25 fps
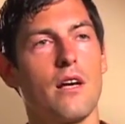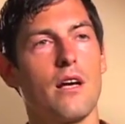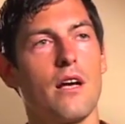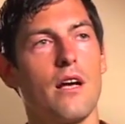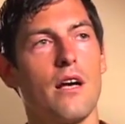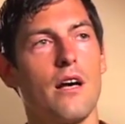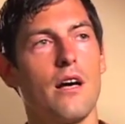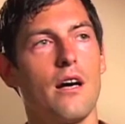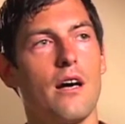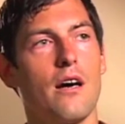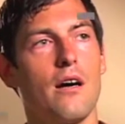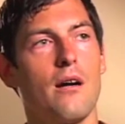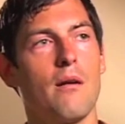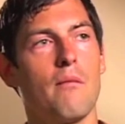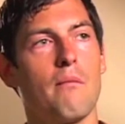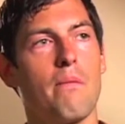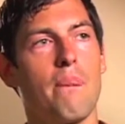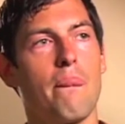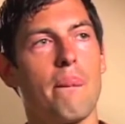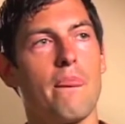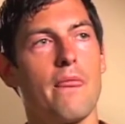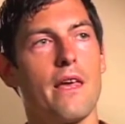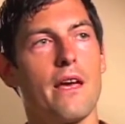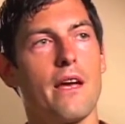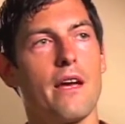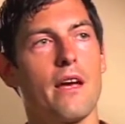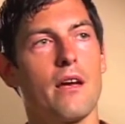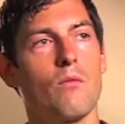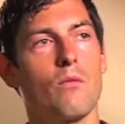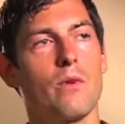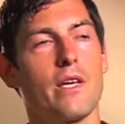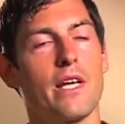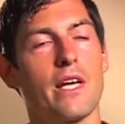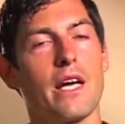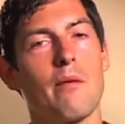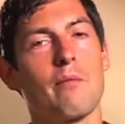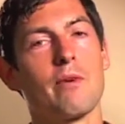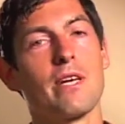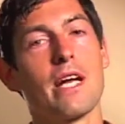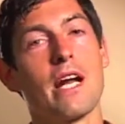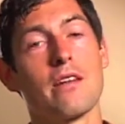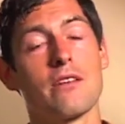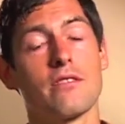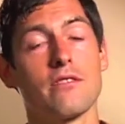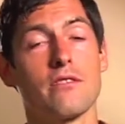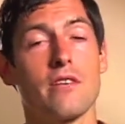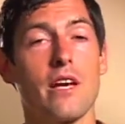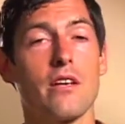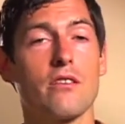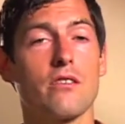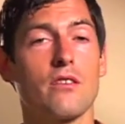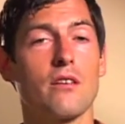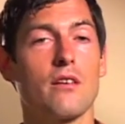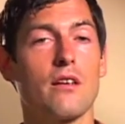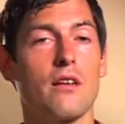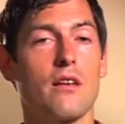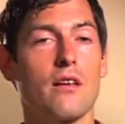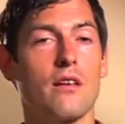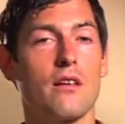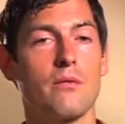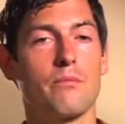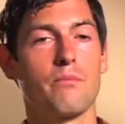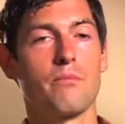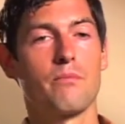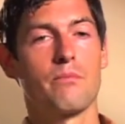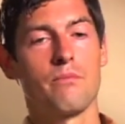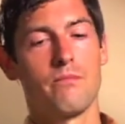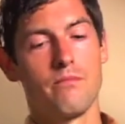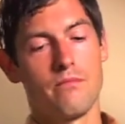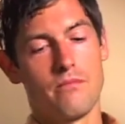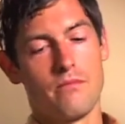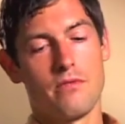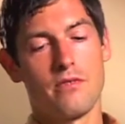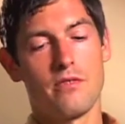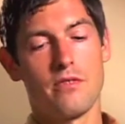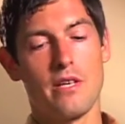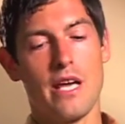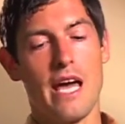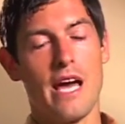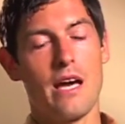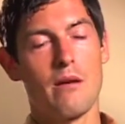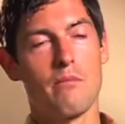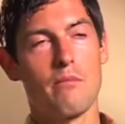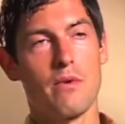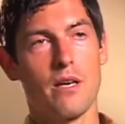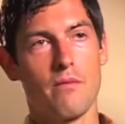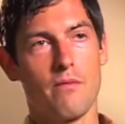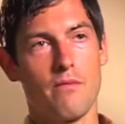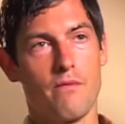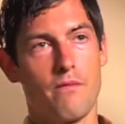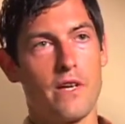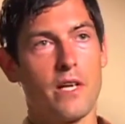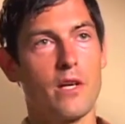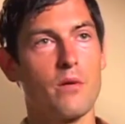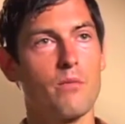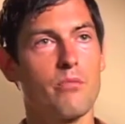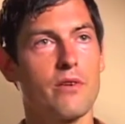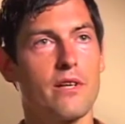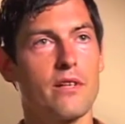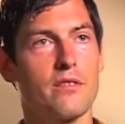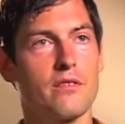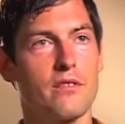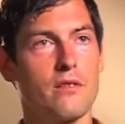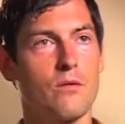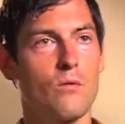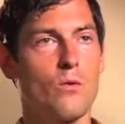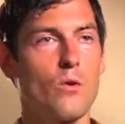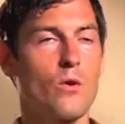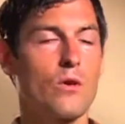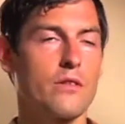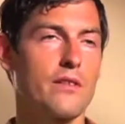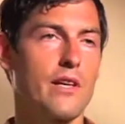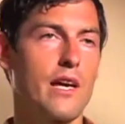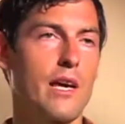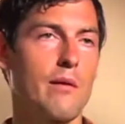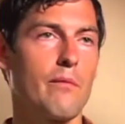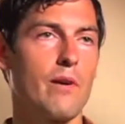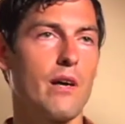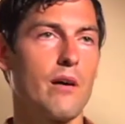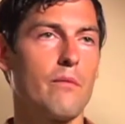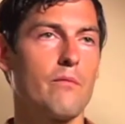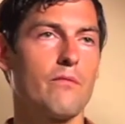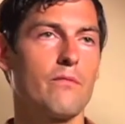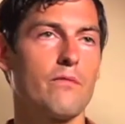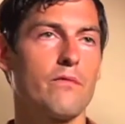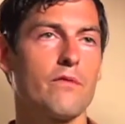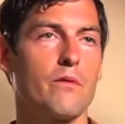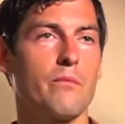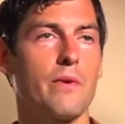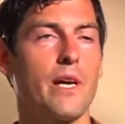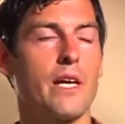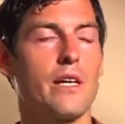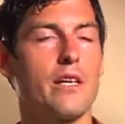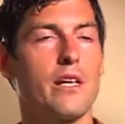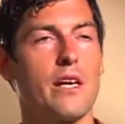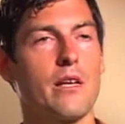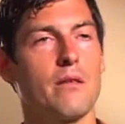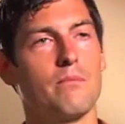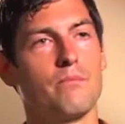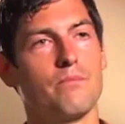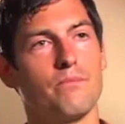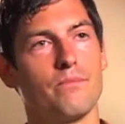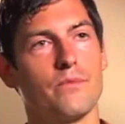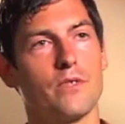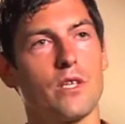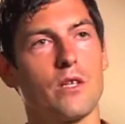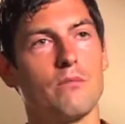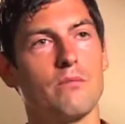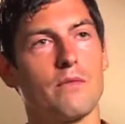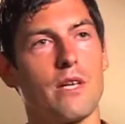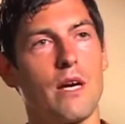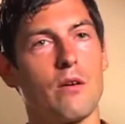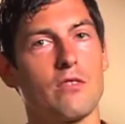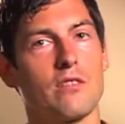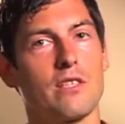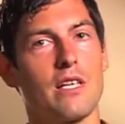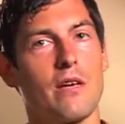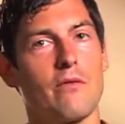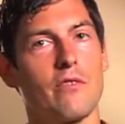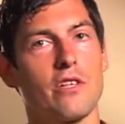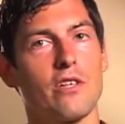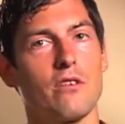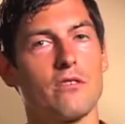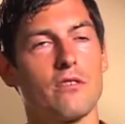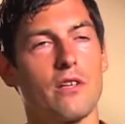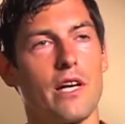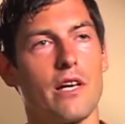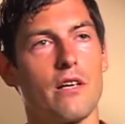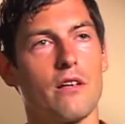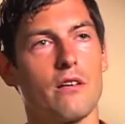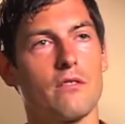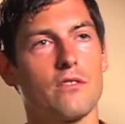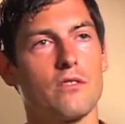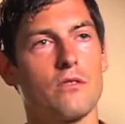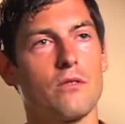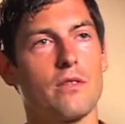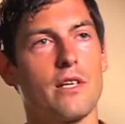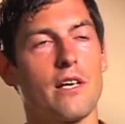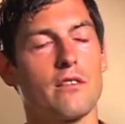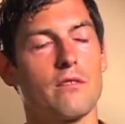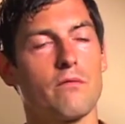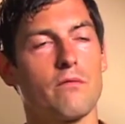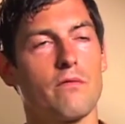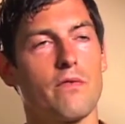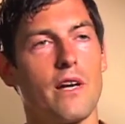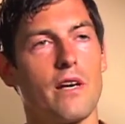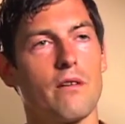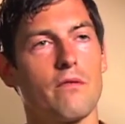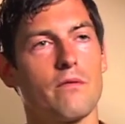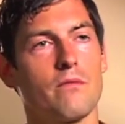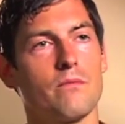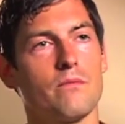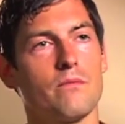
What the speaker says: And when they got me down to the station, they scanned my fingerprints and the warrants came up from '98. So that was 7 years later. It was 2005.